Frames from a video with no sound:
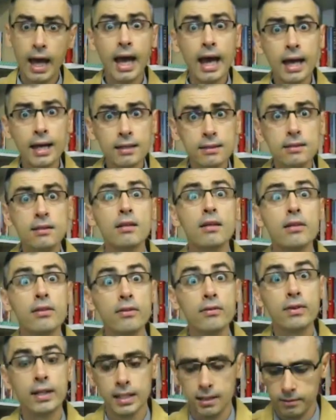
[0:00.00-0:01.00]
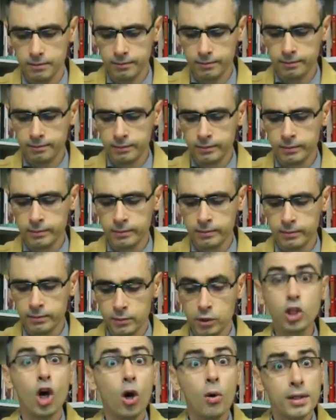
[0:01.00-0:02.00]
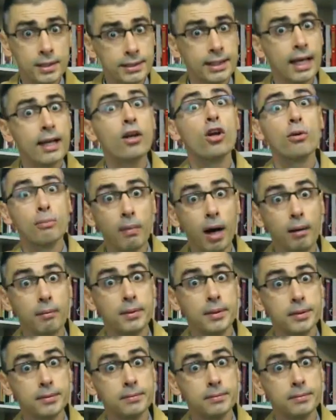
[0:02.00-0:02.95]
Act three. Go and tell your mom.